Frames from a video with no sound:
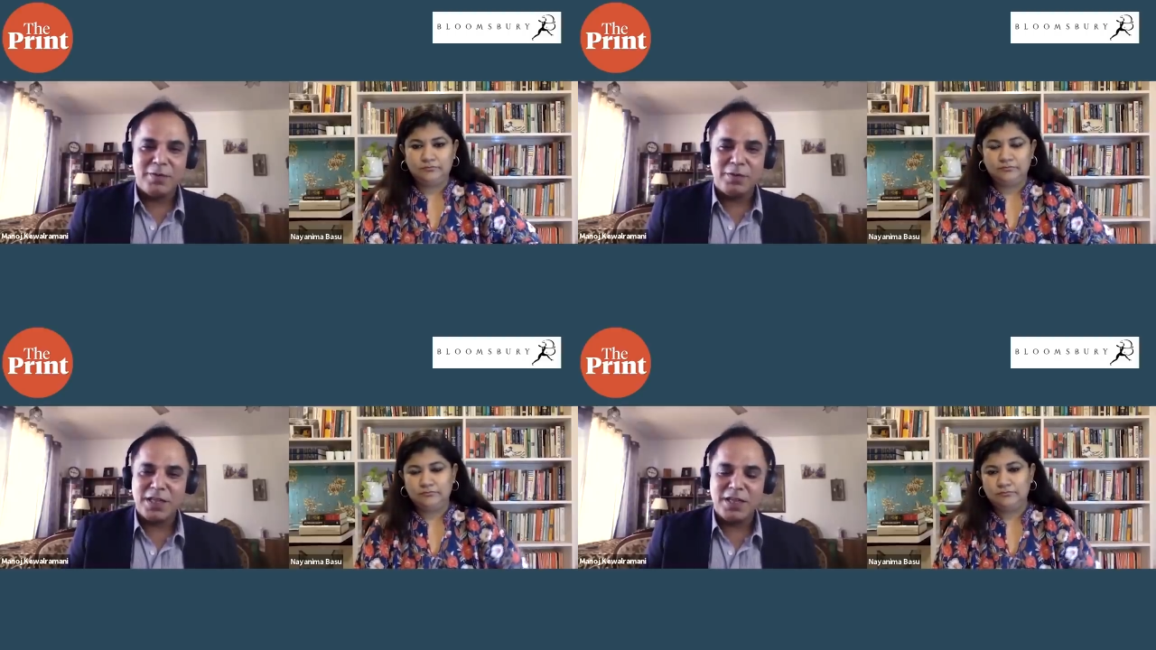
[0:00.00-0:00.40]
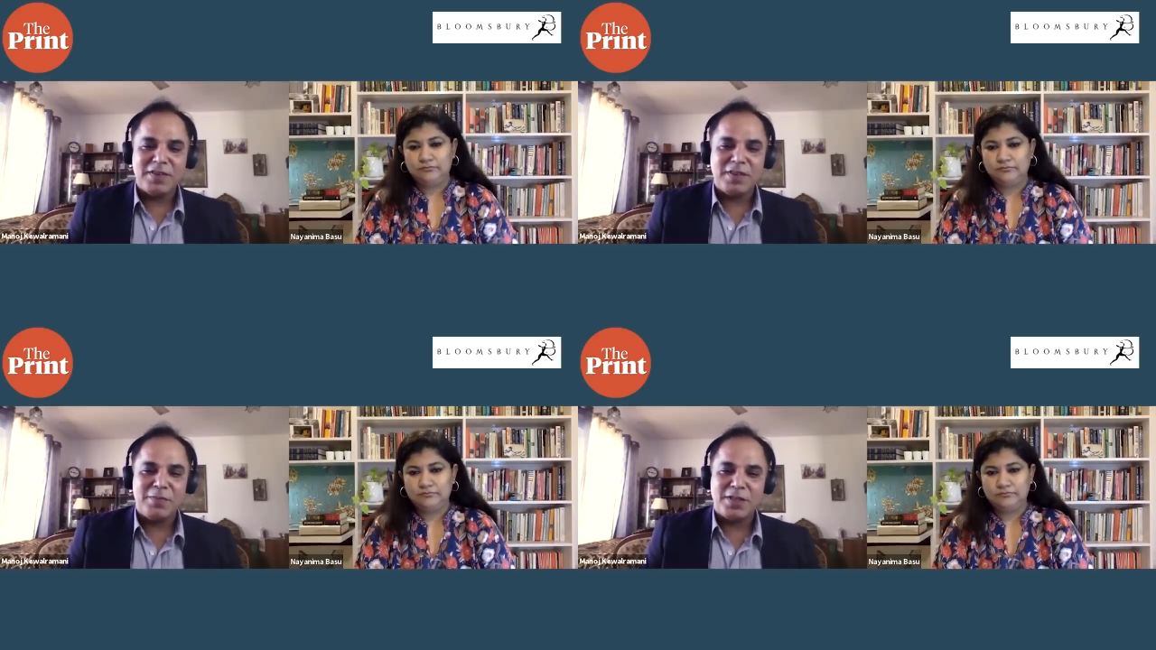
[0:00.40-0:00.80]
Speaker 1: was
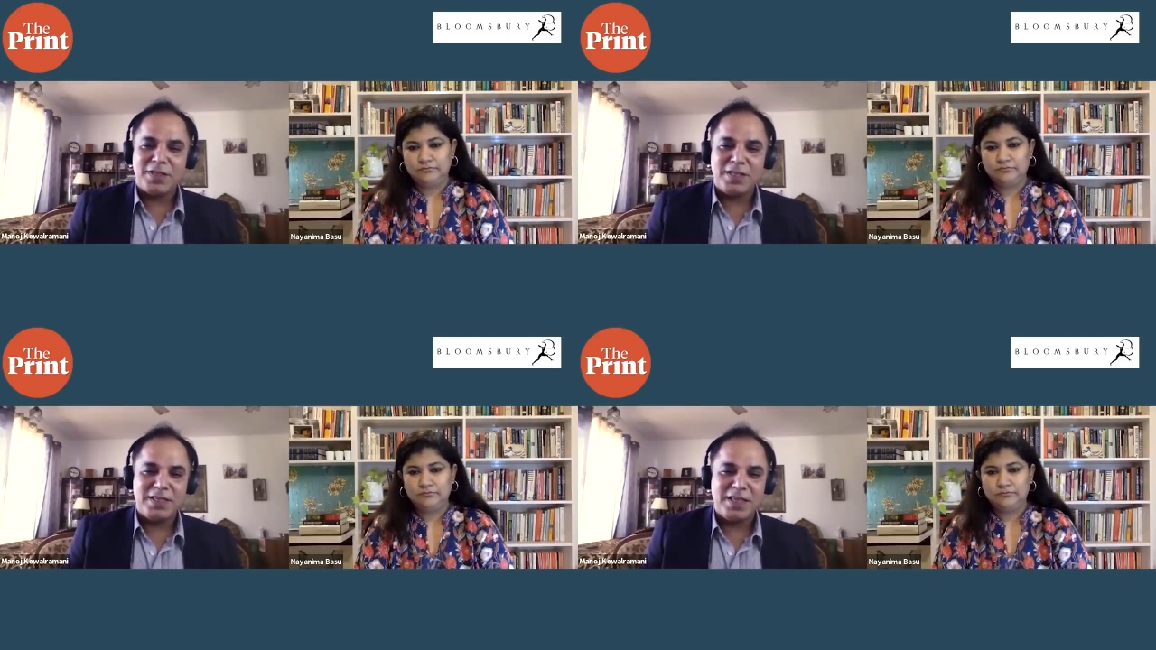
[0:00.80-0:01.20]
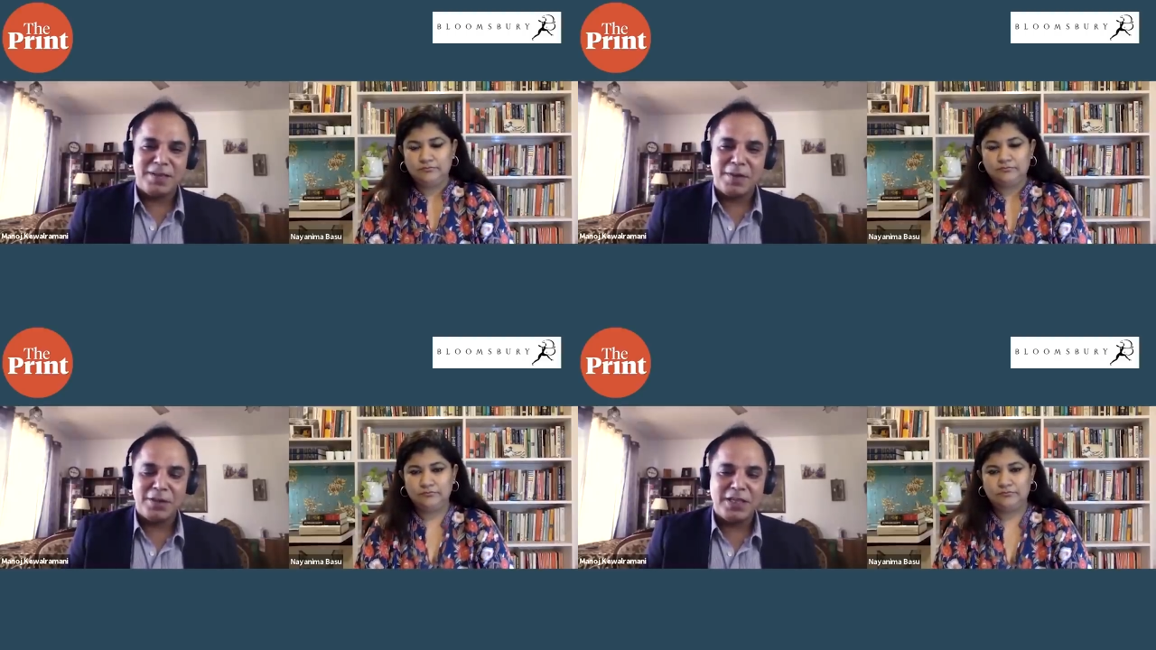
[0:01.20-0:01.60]
leaving the presidency
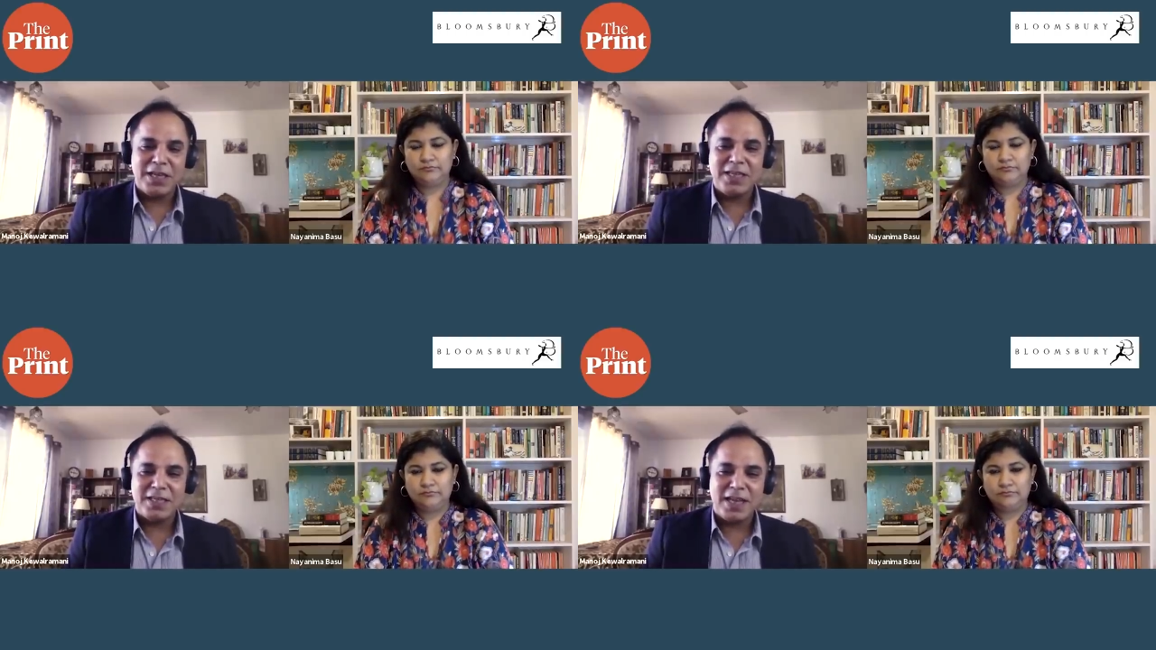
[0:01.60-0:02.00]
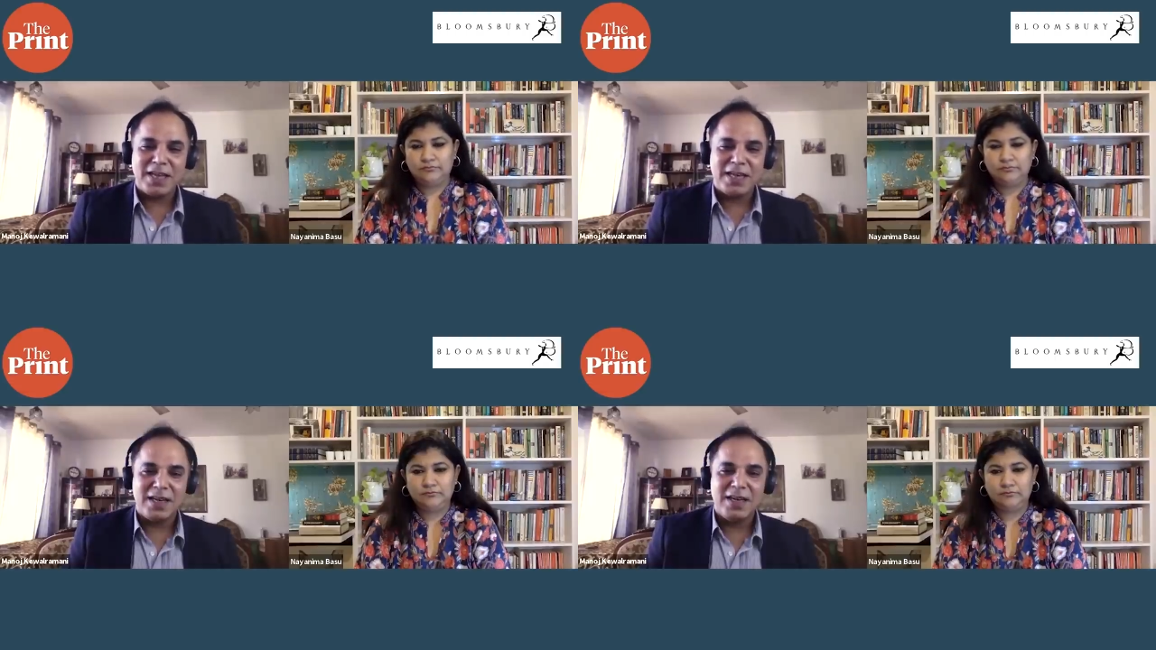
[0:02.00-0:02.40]
about the
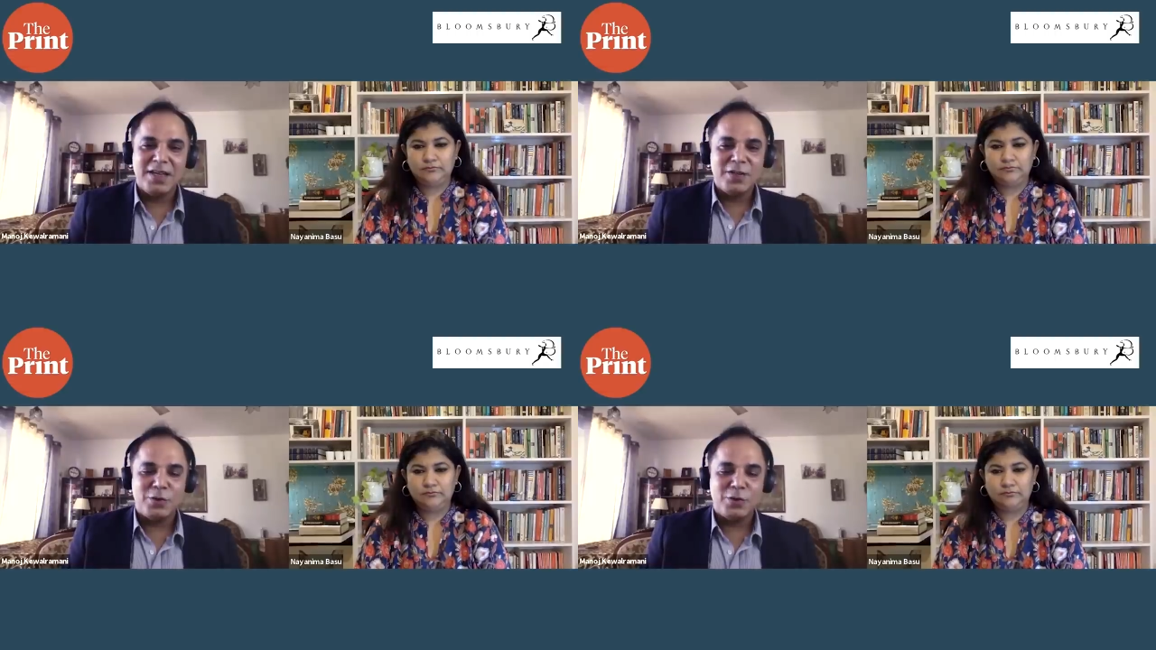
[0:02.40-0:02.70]
internet and